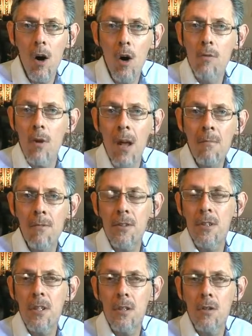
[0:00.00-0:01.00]

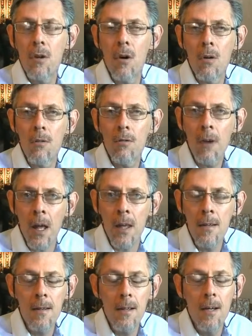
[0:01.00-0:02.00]
overemphasis on
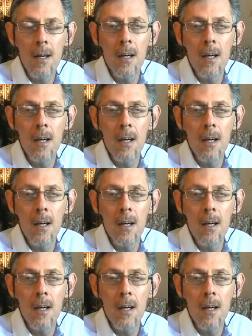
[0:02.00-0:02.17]
faith